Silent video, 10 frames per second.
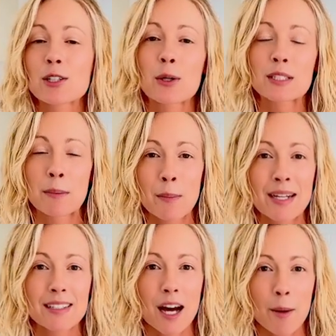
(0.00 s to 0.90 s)
So some of
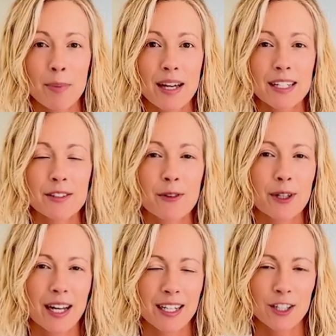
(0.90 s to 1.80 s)
my top picks for
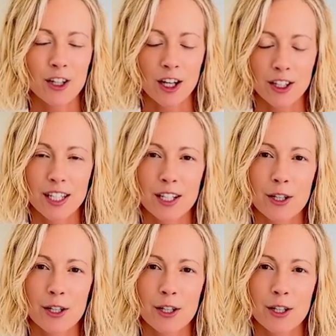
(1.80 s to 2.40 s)
organic chocolate